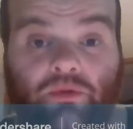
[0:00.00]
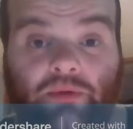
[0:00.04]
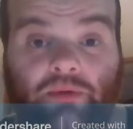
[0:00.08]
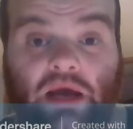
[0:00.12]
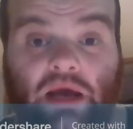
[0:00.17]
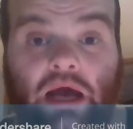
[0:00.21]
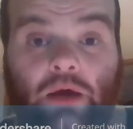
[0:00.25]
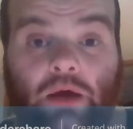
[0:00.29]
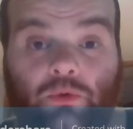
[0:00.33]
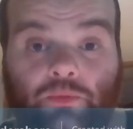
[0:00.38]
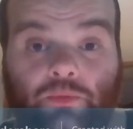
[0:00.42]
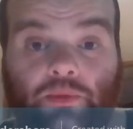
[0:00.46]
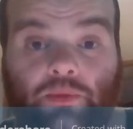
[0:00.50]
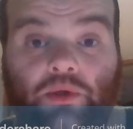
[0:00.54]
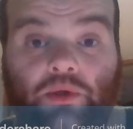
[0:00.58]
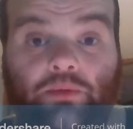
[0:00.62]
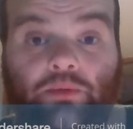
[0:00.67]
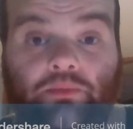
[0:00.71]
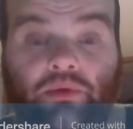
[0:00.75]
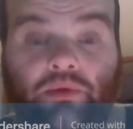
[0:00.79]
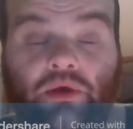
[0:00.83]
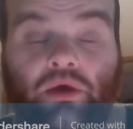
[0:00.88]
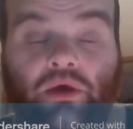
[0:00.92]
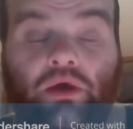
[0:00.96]
proper
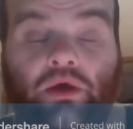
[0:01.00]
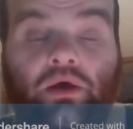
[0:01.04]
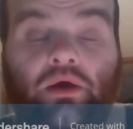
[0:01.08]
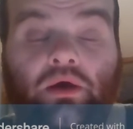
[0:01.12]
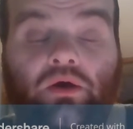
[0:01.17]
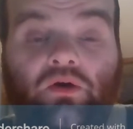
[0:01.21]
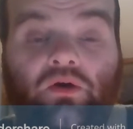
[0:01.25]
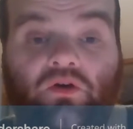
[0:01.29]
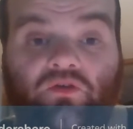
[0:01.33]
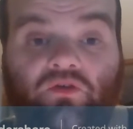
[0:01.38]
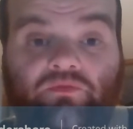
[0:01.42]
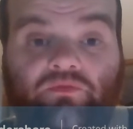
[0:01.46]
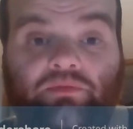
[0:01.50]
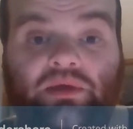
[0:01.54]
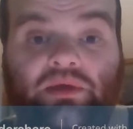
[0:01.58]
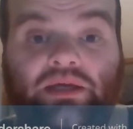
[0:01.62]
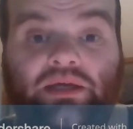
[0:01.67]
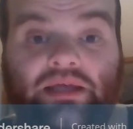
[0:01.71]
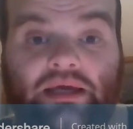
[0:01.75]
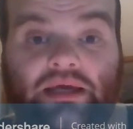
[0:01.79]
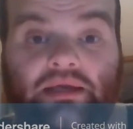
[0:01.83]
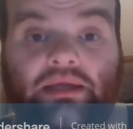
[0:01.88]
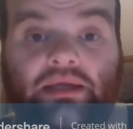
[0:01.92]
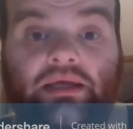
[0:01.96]
album of me
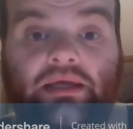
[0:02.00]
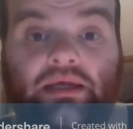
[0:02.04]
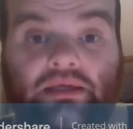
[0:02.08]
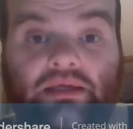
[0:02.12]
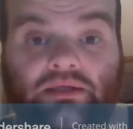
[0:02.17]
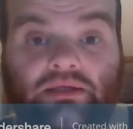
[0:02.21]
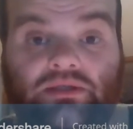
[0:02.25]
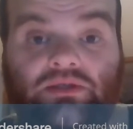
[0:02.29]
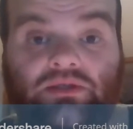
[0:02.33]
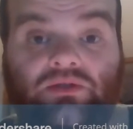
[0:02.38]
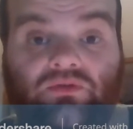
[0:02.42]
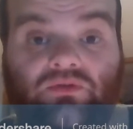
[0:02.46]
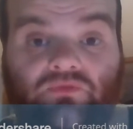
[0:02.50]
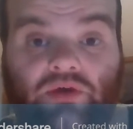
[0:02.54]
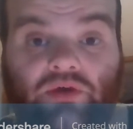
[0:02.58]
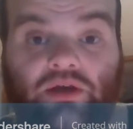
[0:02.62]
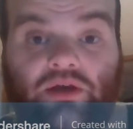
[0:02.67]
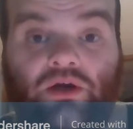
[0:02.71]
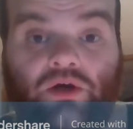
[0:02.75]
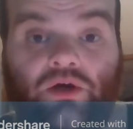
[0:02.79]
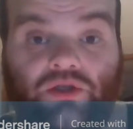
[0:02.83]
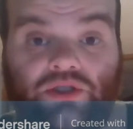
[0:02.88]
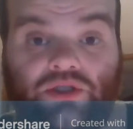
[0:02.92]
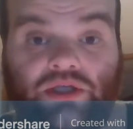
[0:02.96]
getting into the
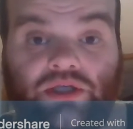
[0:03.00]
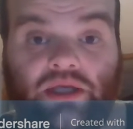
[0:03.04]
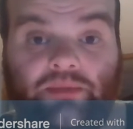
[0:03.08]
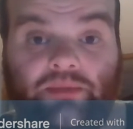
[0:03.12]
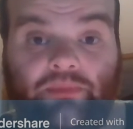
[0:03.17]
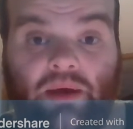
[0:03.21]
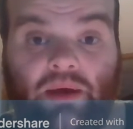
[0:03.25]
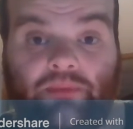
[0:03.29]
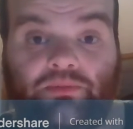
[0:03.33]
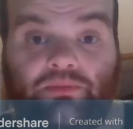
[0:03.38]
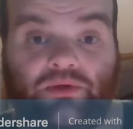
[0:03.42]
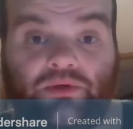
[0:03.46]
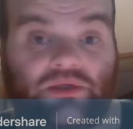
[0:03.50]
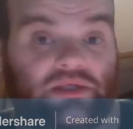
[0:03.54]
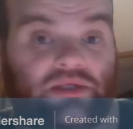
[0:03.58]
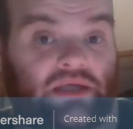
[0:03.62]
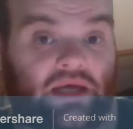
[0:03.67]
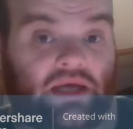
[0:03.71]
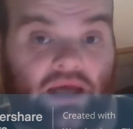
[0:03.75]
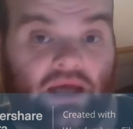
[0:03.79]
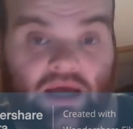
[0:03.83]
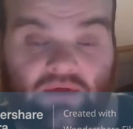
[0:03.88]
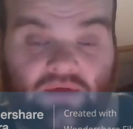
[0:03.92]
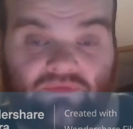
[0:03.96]
Red Hot Chili Peppers.
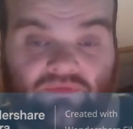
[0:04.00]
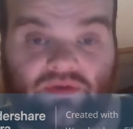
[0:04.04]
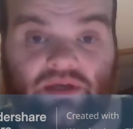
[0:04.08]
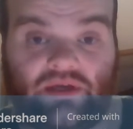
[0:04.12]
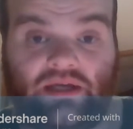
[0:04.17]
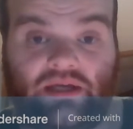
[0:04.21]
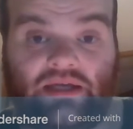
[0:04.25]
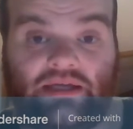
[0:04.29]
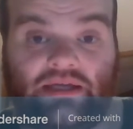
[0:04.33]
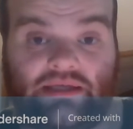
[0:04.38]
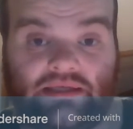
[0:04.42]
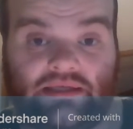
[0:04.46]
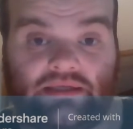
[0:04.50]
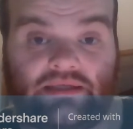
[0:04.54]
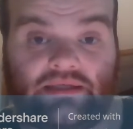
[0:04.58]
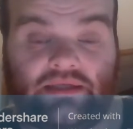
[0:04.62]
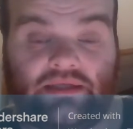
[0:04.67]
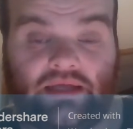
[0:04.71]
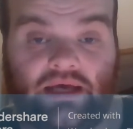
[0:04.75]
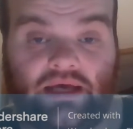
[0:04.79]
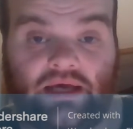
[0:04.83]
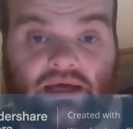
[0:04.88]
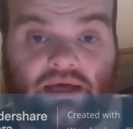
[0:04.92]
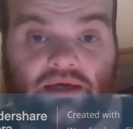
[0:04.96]
I haven't listened to
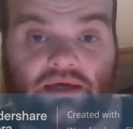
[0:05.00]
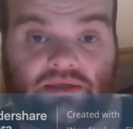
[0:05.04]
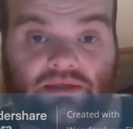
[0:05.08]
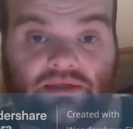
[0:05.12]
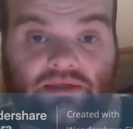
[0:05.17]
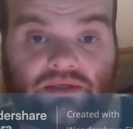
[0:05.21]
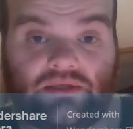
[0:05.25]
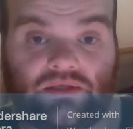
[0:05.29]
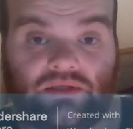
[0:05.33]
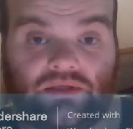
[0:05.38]
their other